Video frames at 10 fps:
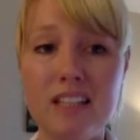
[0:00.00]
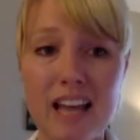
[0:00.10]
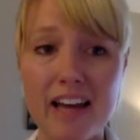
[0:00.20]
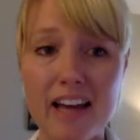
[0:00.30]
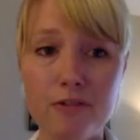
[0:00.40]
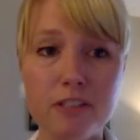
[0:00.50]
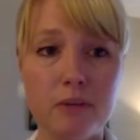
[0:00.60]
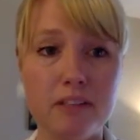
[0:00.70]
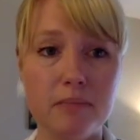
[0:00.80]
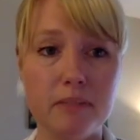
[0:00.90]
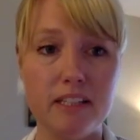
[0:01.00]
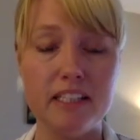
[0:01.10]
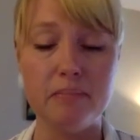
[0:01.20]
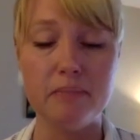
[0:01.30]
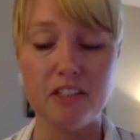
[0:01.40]
added
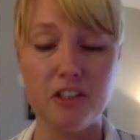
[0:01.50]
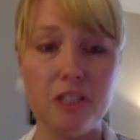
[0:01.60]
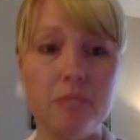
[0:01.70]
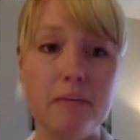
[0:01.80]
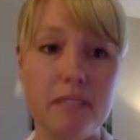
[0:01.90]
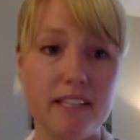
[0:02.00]
responsibilities because she might be